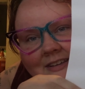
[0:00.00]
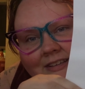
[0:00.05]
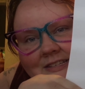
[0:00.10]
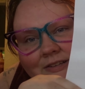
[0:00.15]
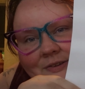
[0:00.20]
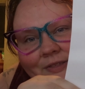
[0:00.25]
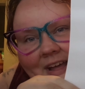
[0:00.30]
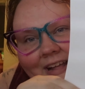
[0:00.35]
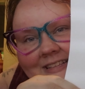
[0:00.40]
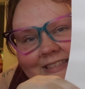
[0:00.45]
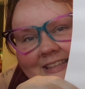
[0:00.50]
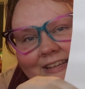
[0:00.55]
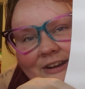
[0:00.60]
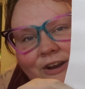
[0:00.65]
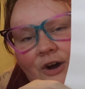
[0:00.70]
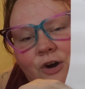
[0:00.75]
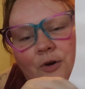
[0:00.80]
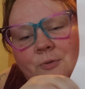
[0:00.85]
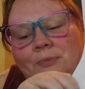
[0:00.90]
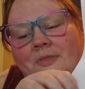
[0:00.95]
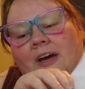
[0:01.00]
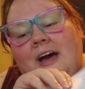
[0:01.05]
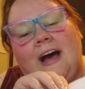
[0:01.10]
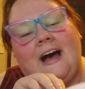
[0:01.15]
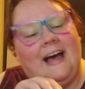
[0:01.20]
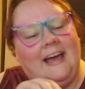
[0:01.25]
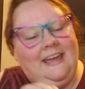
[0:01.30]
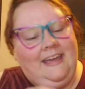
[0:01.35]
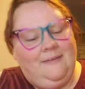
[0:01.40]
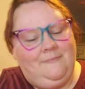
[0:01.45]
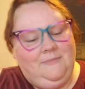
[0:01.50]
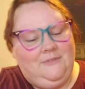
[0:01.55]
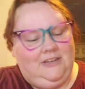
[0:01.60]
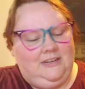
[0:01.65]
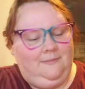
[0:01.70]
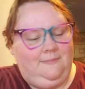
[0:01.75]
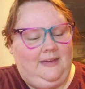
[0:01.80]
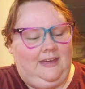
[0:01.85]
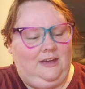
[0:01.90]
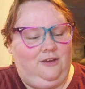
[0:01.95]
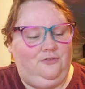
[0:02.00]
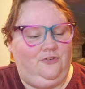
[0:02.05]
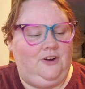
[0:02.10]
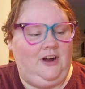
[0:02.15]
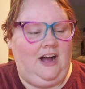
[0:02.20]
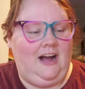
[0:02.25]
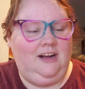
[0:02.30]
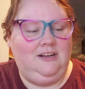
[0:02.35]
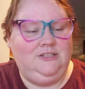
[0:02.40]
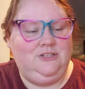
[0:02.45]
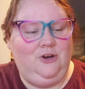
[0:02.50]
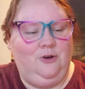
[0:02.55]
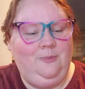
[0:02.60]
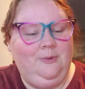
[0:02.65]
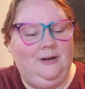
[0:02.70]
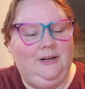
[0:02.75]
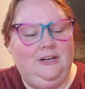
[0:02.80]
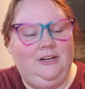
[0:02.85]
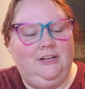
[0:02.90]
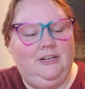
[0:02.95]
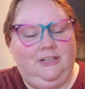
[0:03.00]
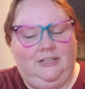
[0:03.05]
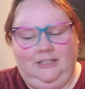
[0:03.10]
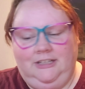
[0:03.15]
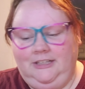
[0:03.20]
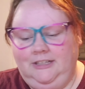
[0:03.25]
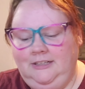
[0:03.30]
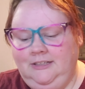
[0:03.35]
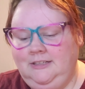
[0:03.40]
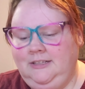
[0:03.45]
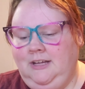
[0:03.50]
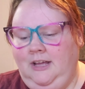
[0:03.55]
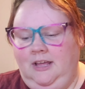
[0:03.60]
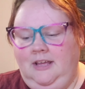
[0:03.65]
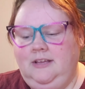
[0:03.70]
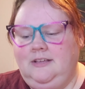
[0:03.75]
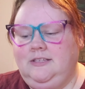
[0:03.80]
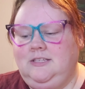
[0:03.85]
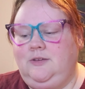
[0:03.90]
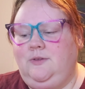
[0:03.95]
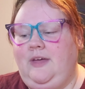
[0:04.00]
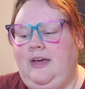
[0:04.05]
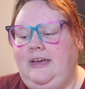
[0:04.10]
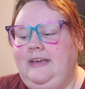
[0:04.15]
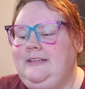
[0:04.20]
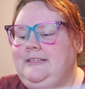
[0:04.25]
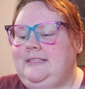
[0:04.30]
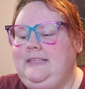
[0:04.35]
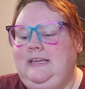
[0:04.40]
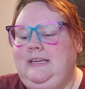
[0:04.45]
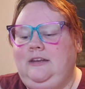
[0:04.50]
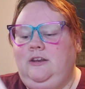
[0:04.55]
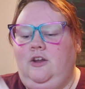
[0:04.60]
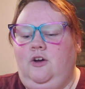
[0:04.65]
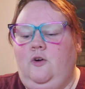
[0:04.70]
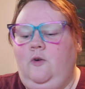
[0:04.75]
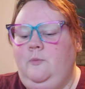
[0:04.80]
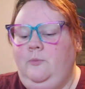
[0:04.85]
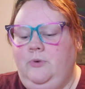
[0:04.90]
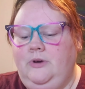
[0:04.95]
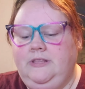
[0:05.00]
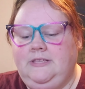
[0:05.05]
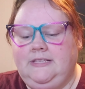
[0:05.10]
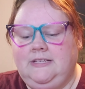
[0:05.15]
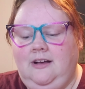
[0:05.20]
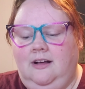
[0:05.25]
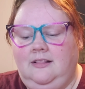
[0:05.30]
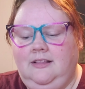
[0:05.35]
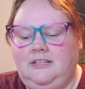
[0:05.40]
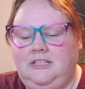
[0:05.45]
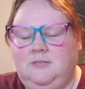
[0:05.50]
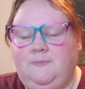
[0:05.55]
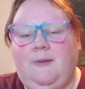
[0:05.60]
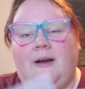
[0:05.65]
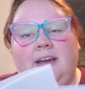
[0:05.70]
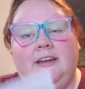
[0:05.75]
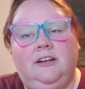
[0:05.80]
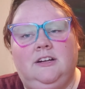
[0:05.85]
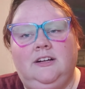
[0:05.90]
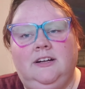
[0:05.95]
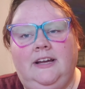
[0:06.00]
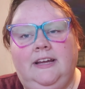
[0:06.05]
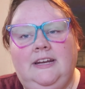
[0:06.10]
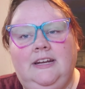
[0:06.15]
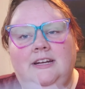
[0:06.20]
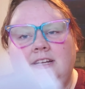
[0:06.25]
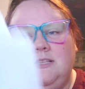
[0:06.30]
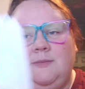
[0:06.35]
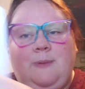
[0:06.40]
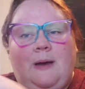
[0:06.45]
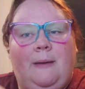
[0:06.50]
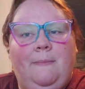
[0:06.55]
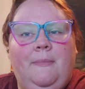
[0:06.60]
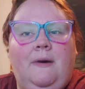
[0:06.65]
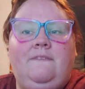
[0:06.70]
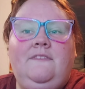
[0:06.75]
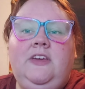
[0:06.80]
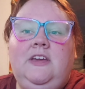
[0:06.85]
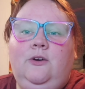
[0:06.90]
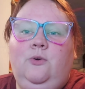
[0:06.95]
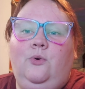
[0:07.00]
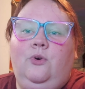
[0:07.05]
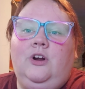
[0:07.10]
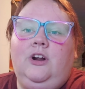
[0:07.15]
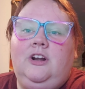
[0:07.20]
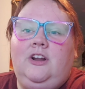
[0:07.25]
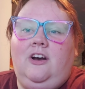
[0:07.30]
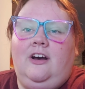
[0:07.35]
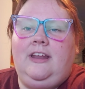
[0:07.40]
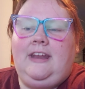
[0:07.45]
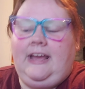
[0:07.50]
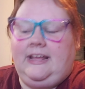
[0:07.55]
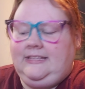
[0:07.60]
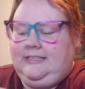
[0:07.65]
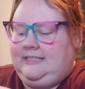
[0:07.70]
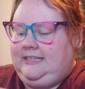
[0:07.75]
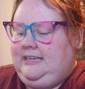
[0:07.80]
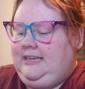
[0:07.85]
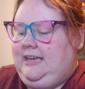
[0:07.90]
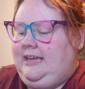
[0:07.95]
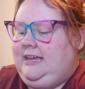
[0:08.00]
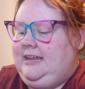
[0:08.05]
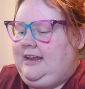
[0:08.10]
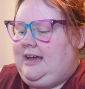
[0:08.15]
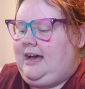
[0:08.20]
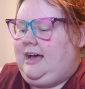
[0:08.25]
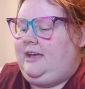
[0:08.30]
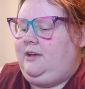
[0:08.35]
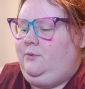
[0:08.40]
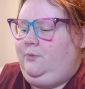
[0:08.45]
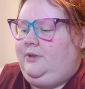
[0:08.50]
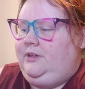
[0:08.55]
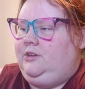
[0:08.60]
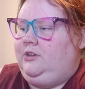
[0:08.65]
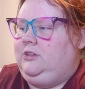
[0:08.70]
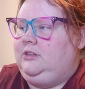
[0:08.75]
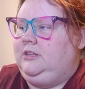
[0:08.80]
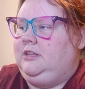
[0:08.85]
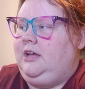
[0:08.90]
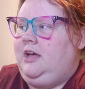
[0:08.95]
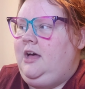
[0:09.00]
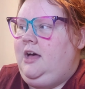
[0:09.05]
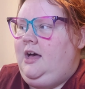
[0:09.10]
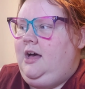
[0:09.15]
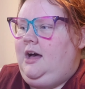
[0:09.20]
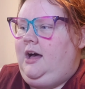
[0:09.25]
So that's the gnome that I am going to make for October. So that is the gnome with skull and spider, and it is by Muffycorn on Etsy, and I will